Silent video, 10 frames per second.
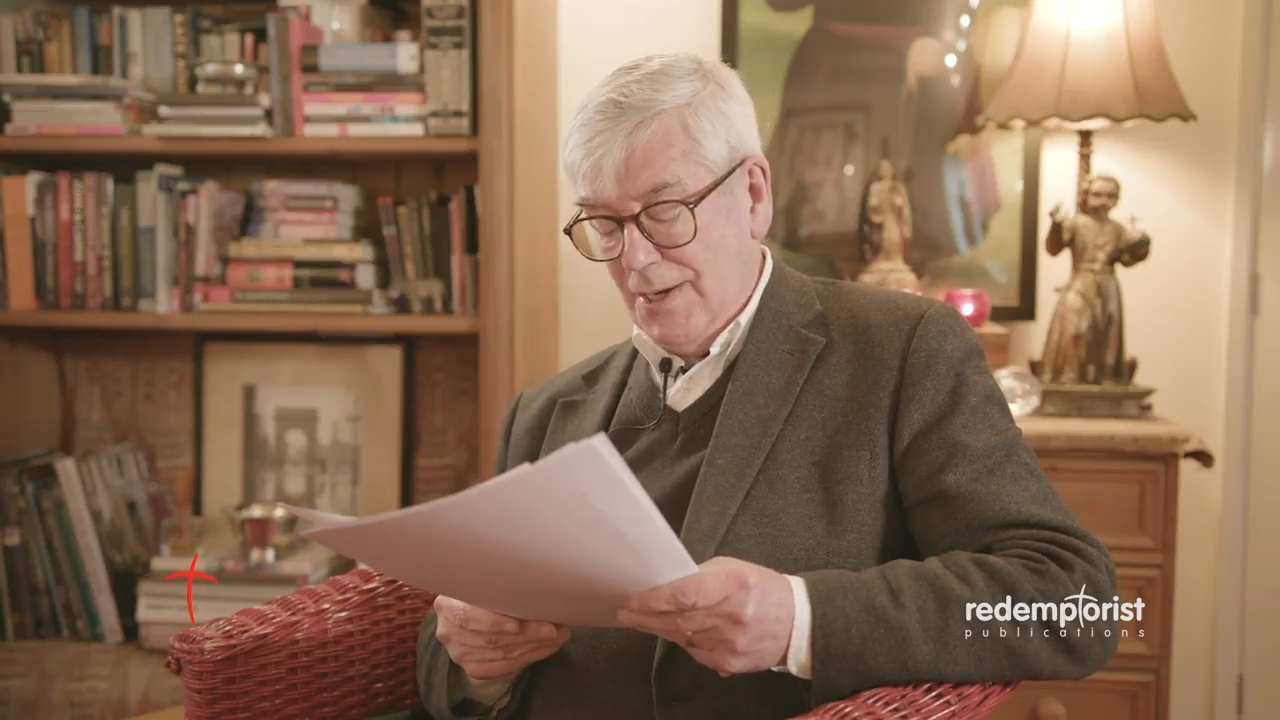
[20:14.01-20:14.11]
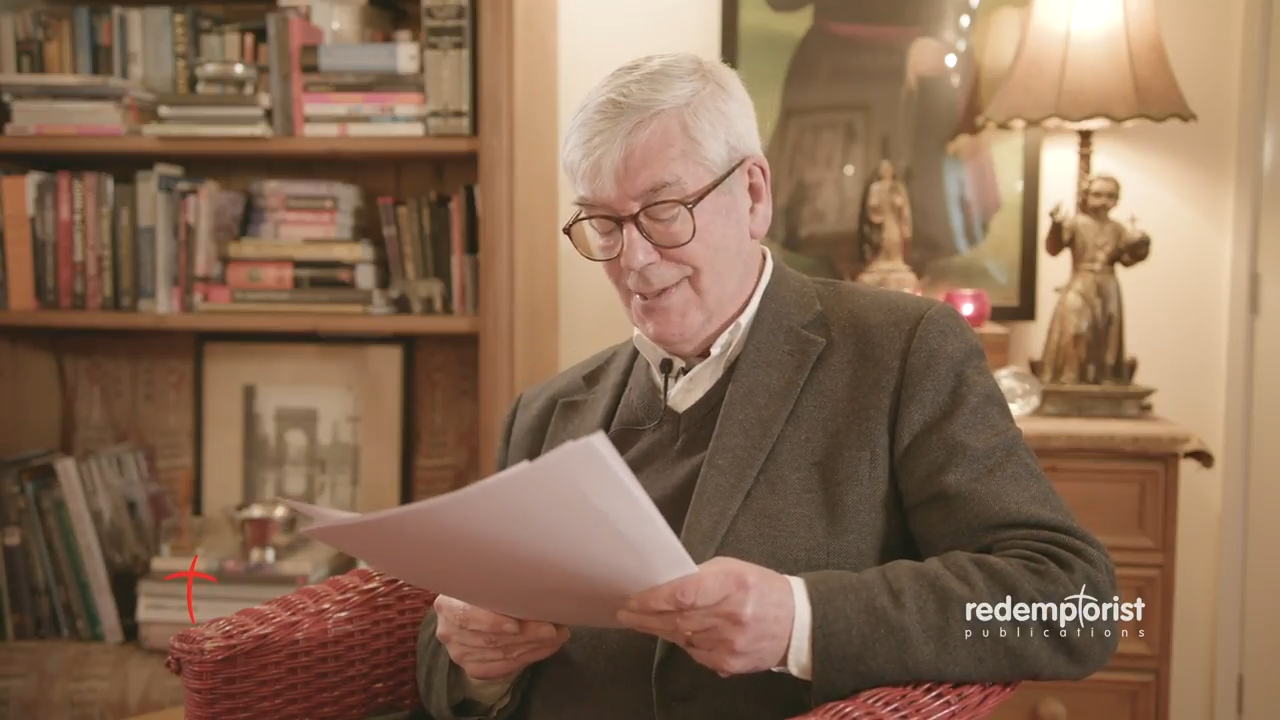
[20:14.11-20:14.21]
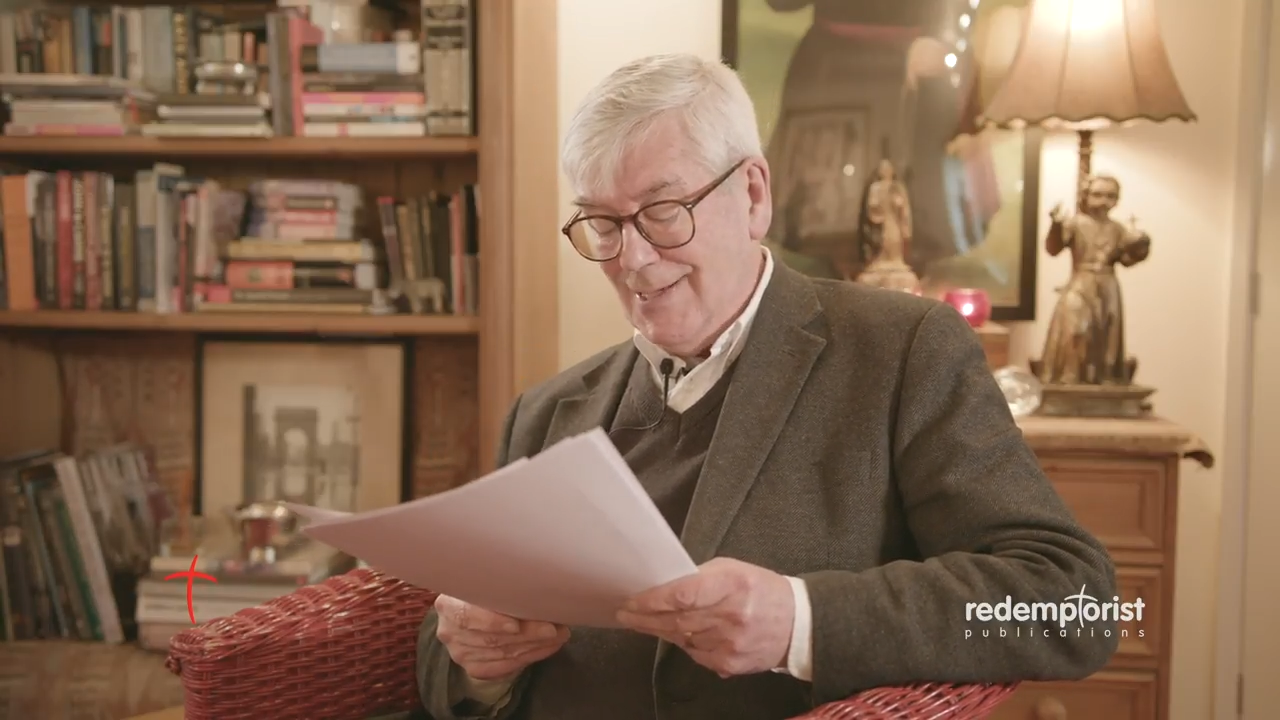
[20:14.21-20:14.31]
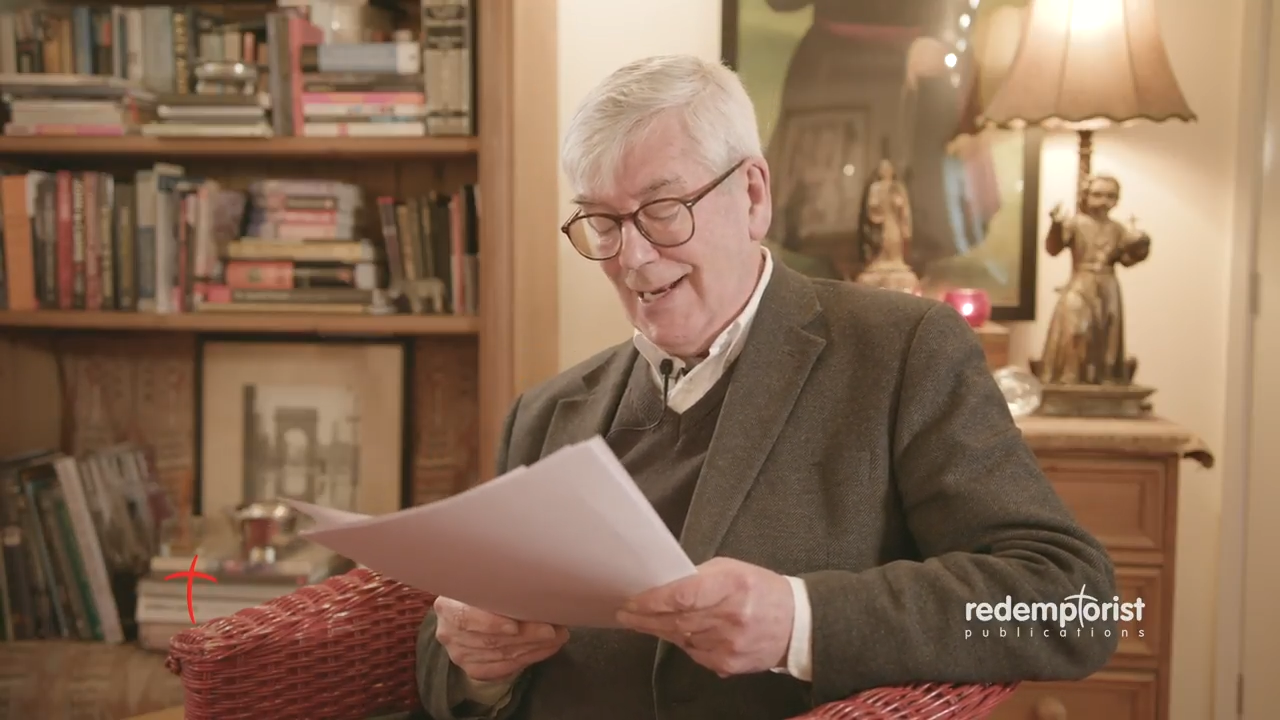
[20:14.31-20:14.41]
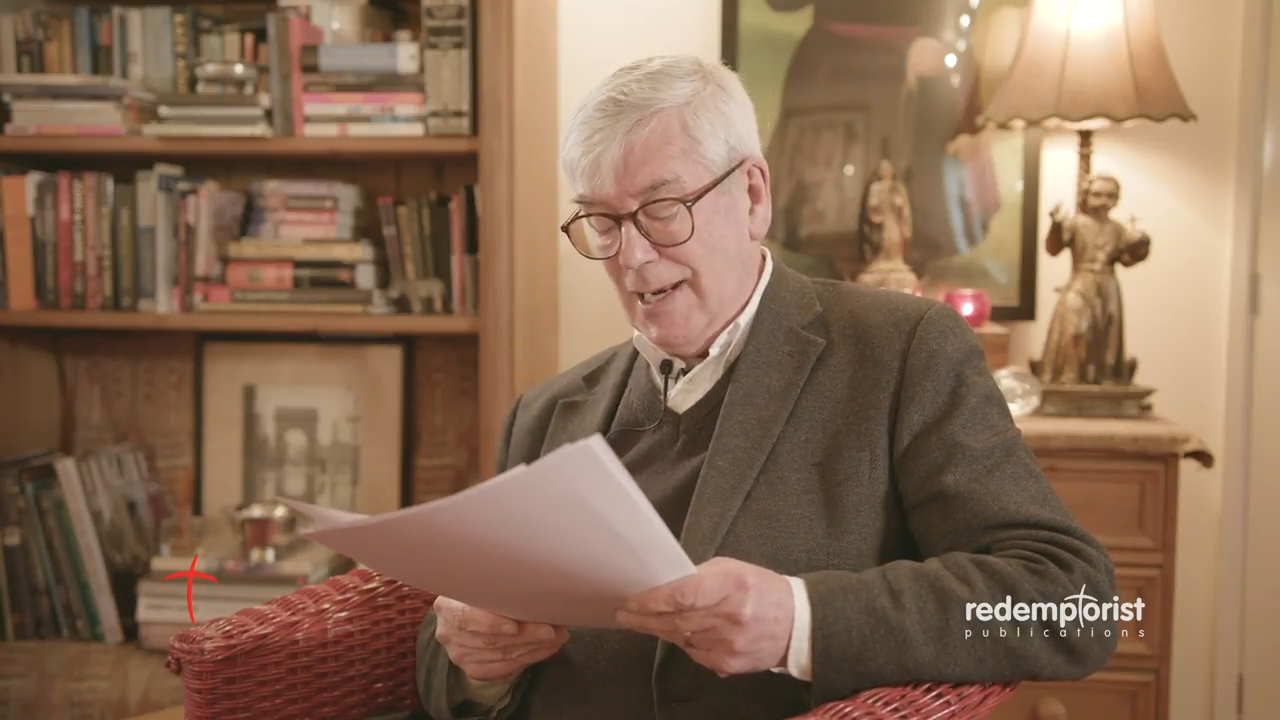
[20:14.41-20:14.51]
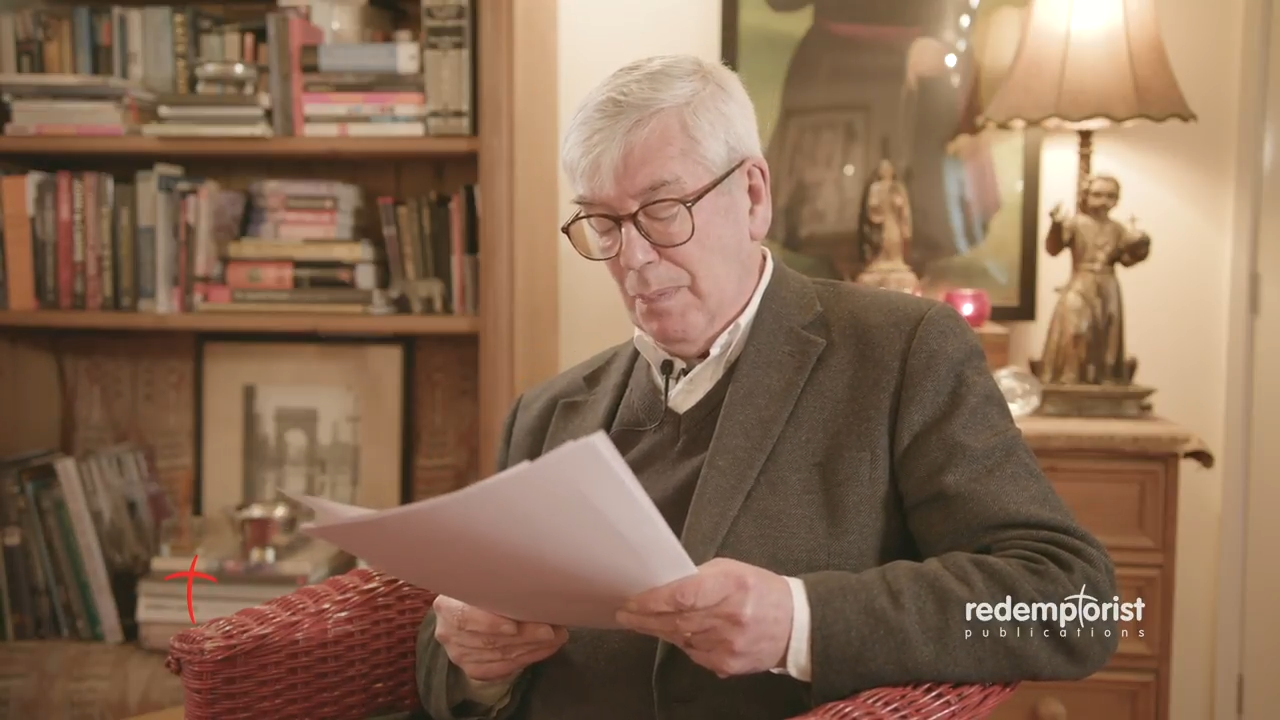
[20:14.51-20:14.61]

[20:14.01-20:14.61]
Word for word: are set